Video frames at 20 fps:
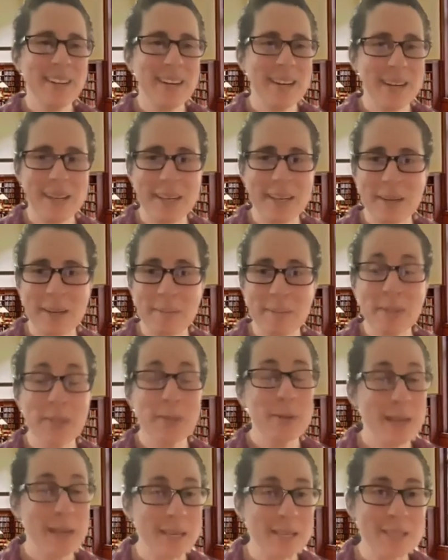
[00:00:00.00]
Um, so,
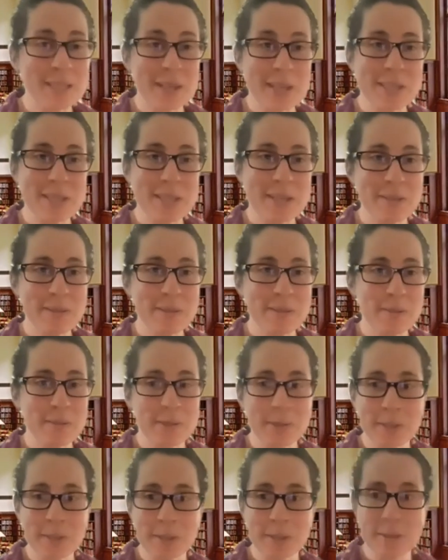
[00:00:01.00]
yes, lots of
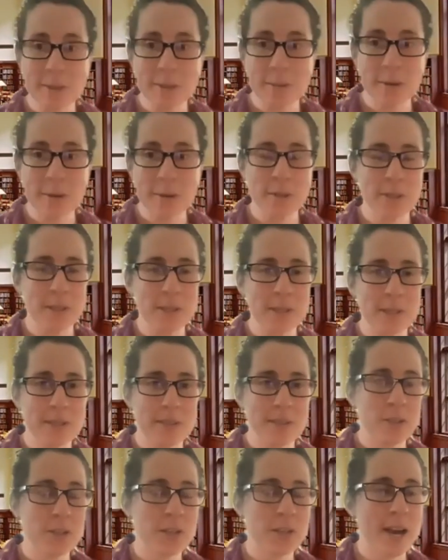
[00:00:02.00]
really great questions in
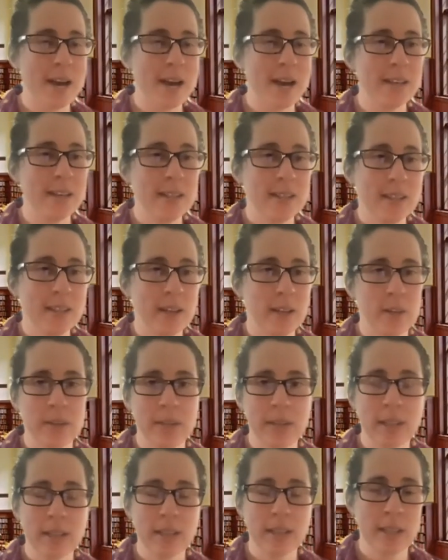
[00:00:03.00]
the chat and you
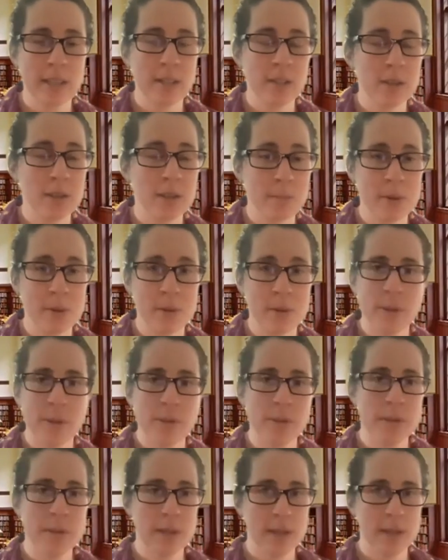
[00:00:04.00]
can continue to put
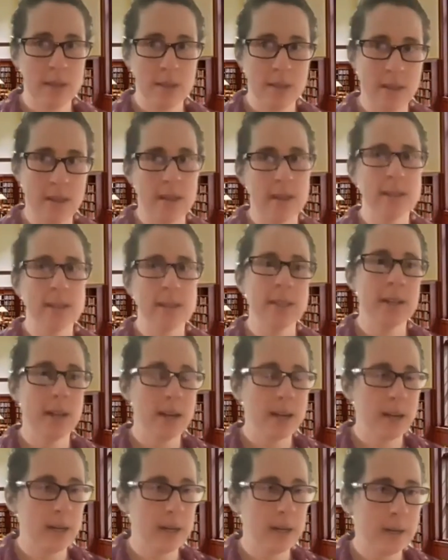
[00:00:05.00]
those in there.
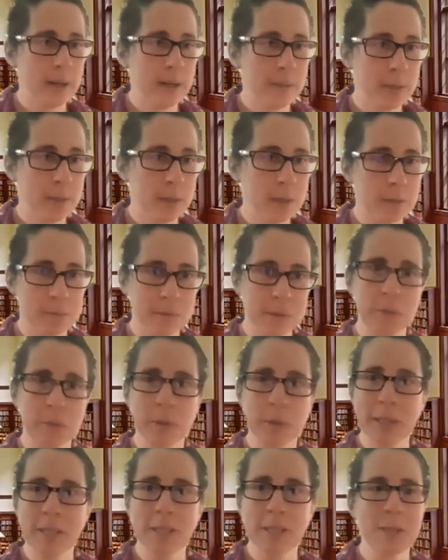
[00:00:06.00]
Um, and hopefully, we'll
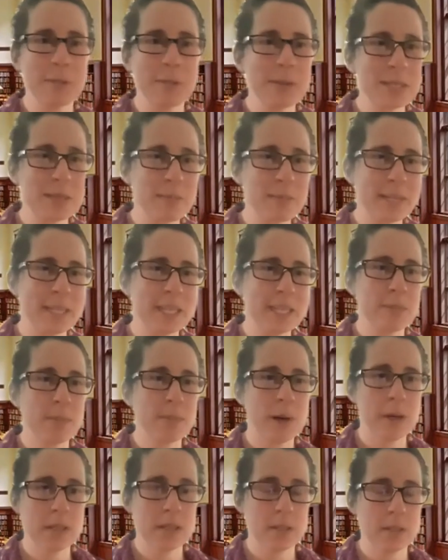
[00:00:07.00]
get to as many as
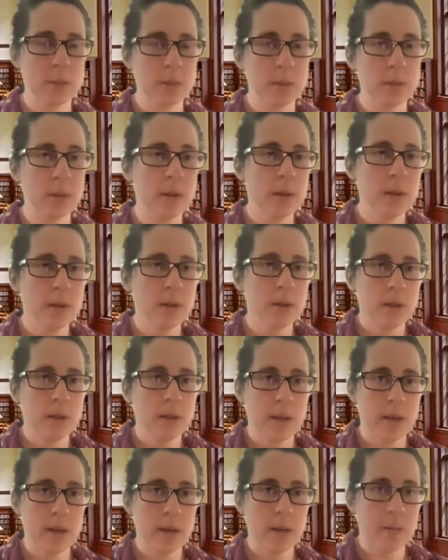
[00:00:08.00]
possible.
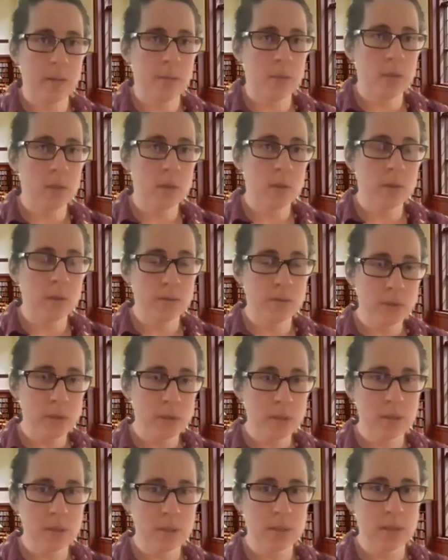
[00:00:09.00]
Um, so,
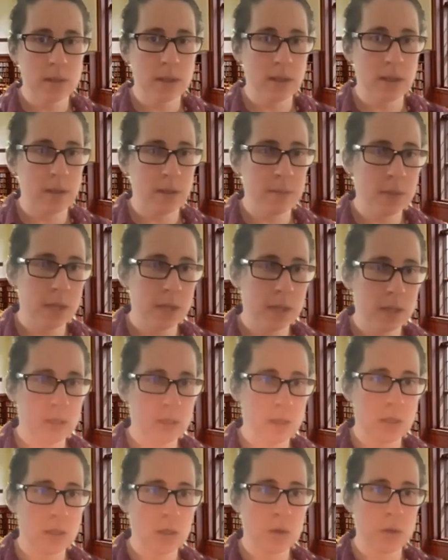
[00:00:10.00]
first, um, Nick
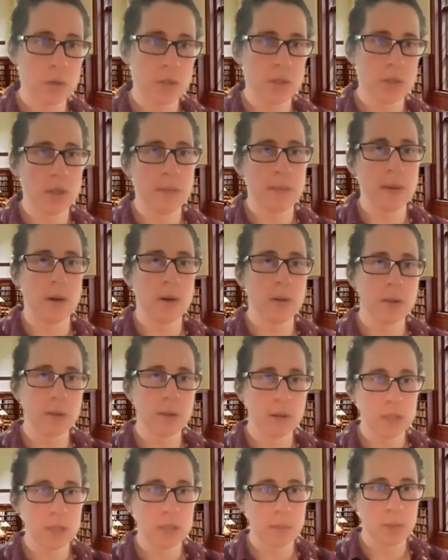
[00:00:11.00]
is a question about the
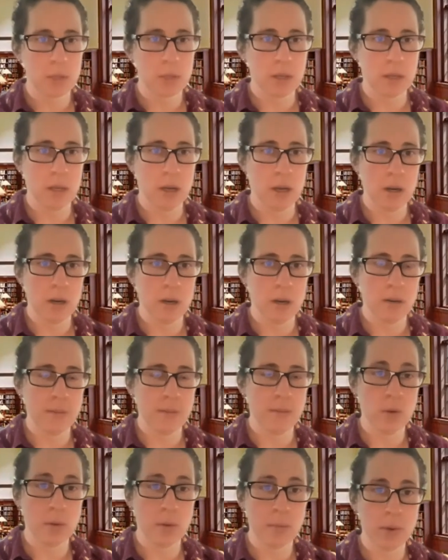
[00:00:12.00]
reception of
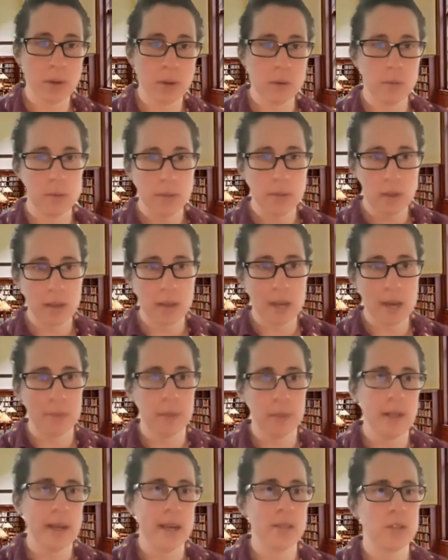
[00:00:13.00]
your book within
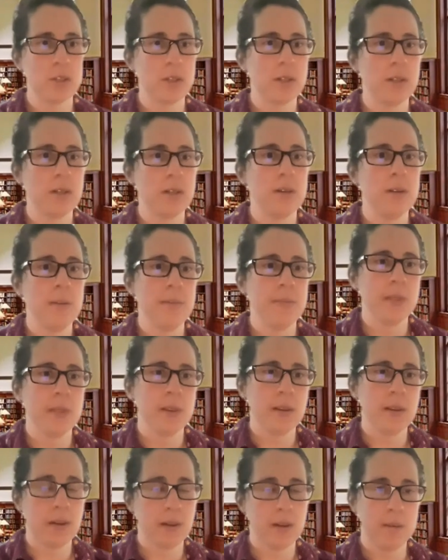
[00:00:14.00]
Appalachia.
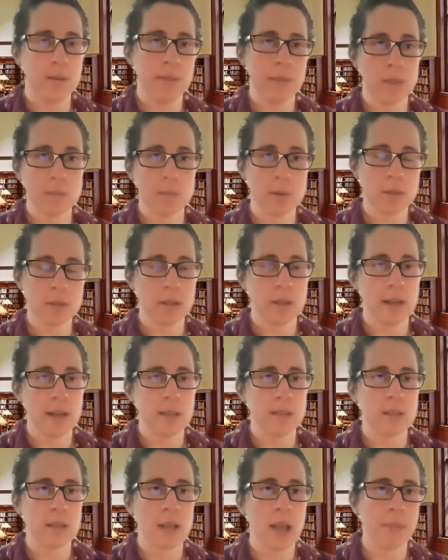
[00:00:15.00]
Um, this person
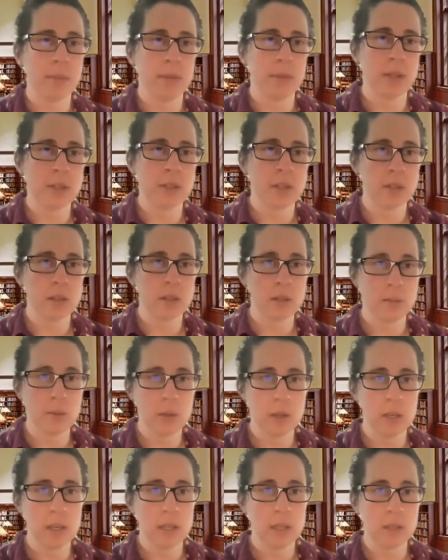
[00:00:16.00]
asks Appalachian
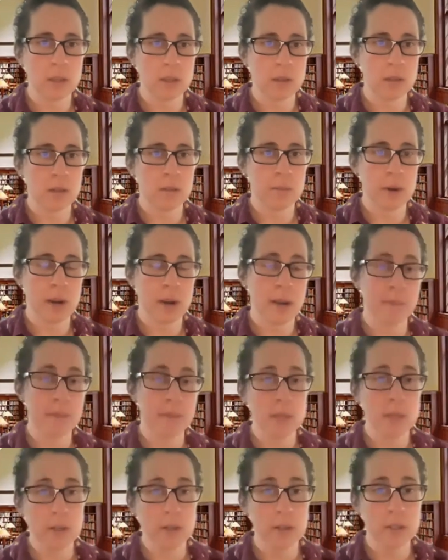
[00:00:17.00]
communities are perhaps
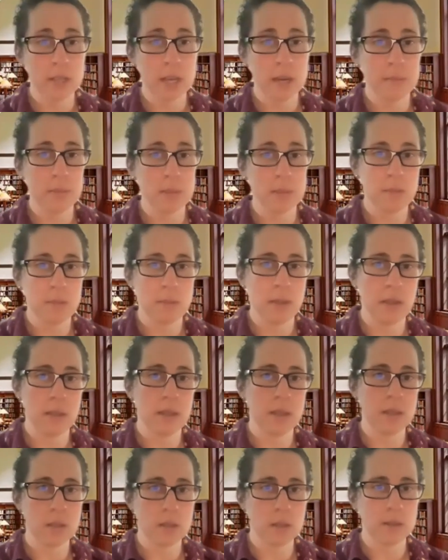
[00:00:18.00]
stereotyped as being
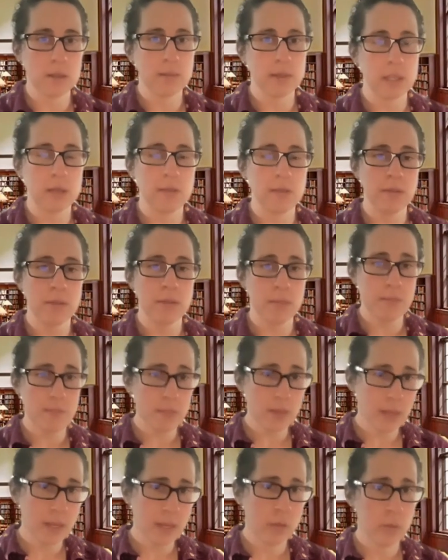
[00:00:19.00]
conservative
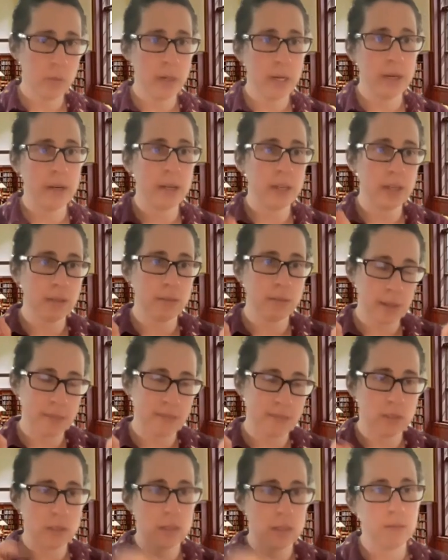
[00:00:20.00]
and wary of
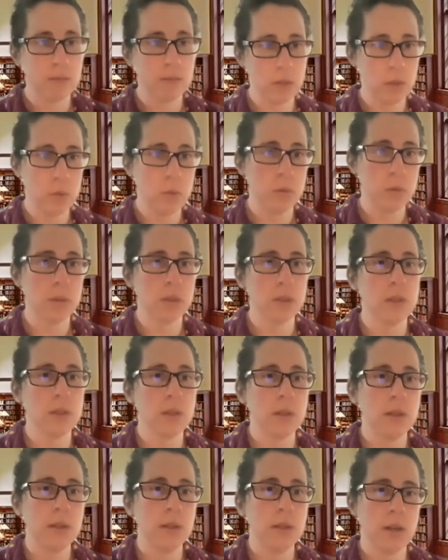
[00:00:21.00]
leftist views,
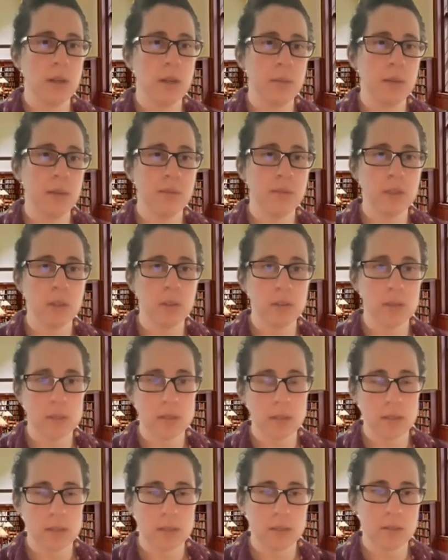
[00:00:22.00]
um, even though this
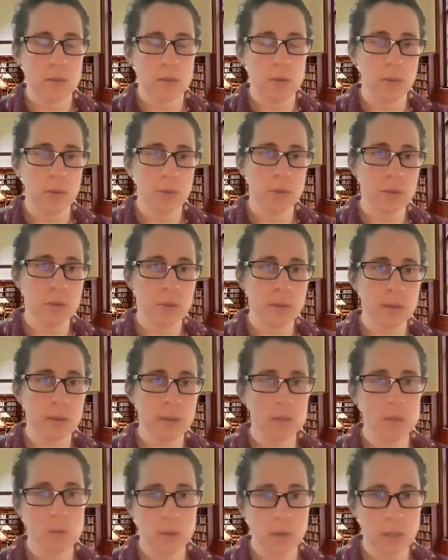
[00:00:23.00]
doesn't hold true
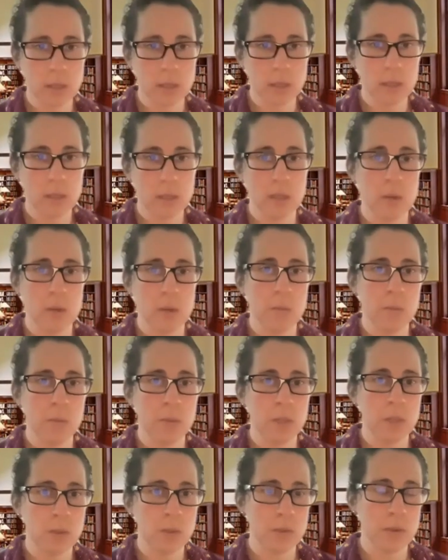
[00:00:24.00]
historically.
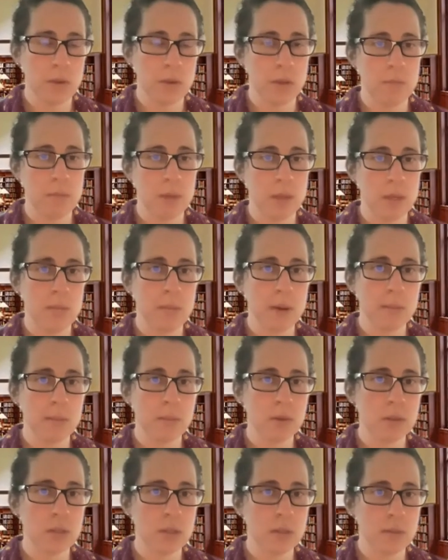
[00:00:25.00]
Do you think many
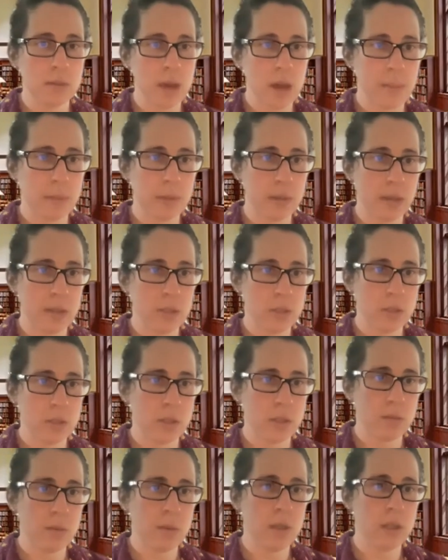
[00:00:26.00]
members of Appalachian
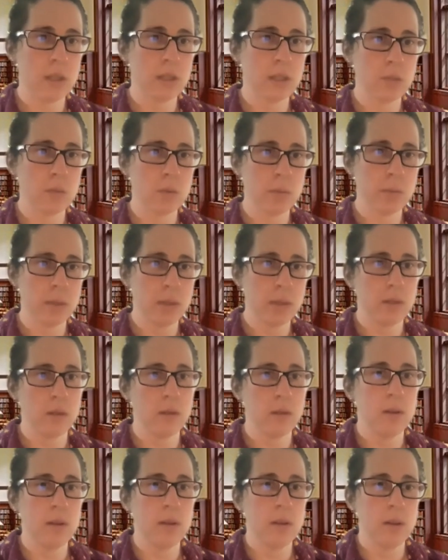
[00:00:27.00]
communities will
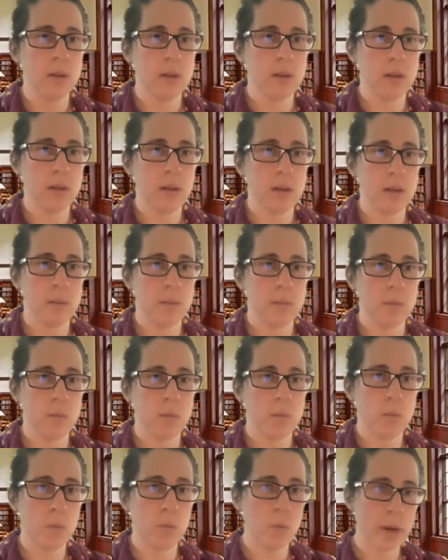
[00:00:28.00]
be um,
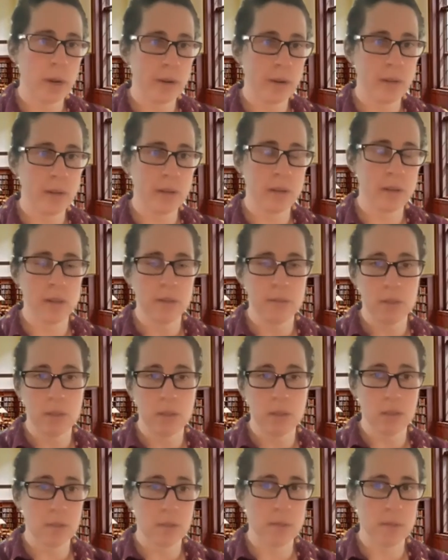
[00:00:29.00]
wary or even
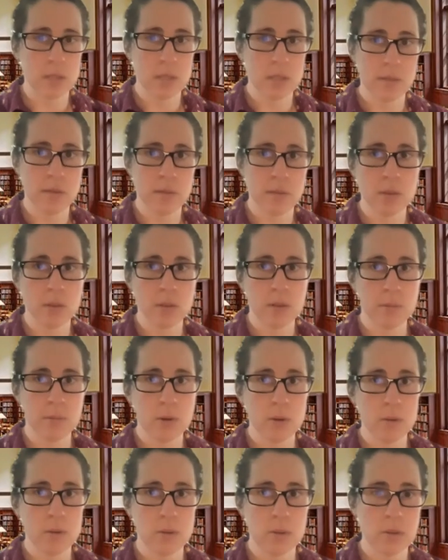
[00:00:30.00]
dismissive of your
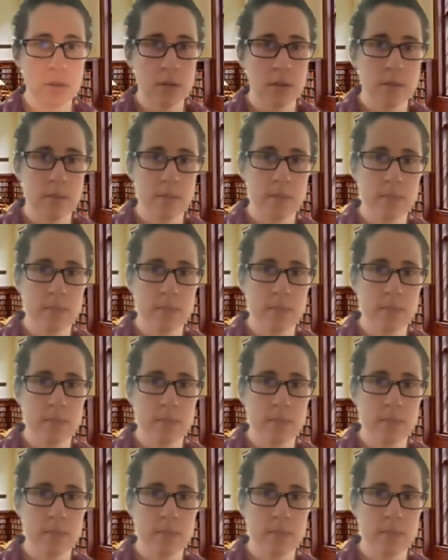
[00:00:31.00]
approach?